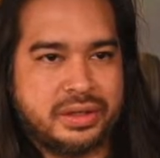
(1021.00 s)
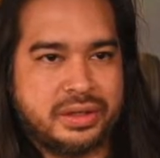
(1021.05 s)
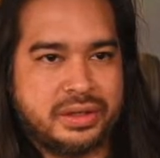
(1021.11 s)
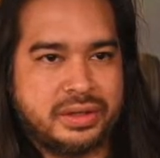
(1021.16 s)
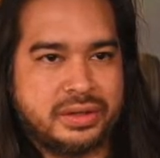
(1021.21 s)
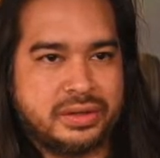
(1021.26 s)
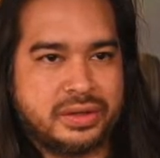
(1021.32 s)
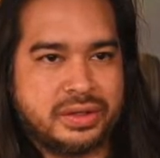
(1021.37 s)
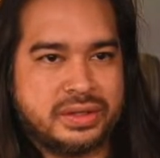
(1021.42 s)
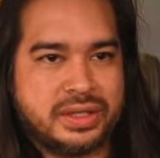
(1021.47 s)

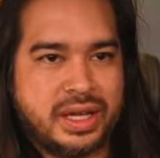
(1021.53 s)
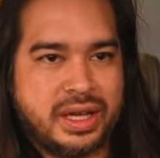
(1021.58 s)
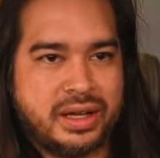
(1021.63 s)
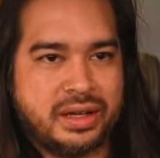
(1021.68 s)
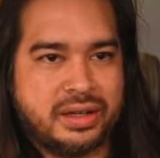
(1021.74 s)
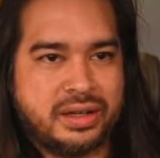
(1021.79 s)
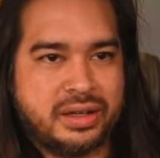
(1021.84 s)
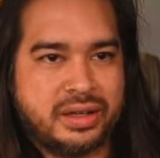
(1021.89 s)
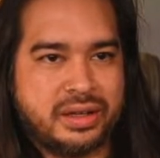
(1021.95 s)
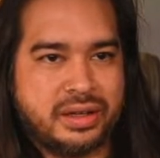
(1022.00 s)
So it's like
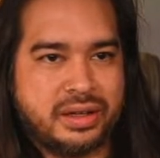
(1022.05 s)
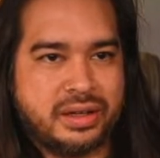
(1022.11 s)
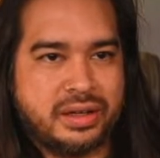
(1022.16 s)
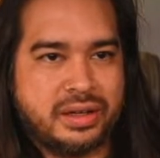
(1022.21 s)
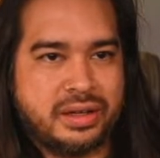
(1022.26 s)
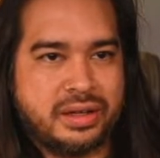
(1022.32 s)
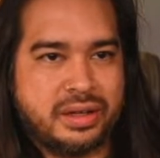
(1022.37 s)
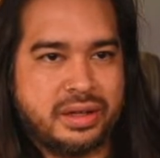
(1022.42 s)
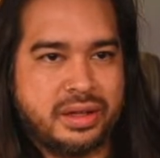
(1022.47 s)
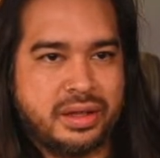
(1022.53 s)

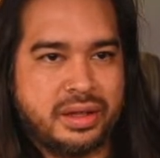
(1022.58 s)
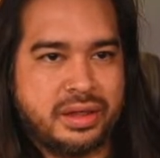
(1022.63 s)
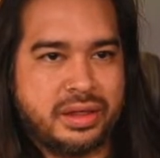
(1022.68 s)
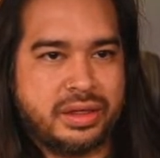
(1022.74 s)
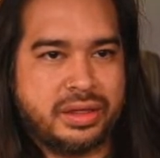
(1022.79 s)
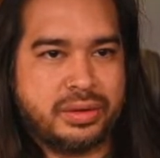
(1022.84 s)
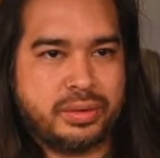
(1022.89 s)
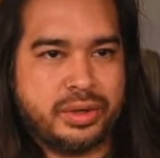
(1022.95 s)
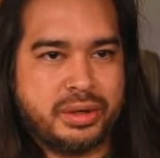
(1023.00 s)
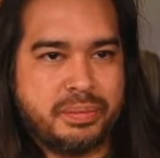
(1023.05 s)

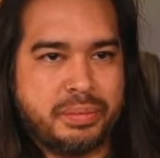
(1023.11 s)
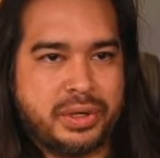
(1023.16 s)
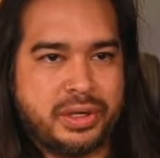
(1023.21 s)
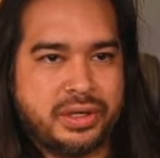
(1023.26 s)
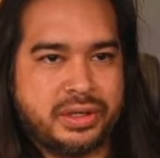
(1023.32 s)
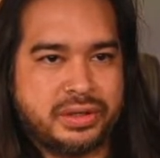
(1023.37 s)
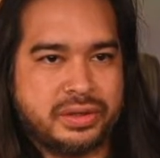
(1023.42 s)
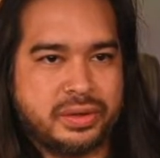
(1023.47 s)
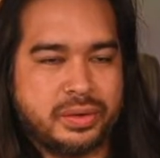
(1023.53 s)
3 plus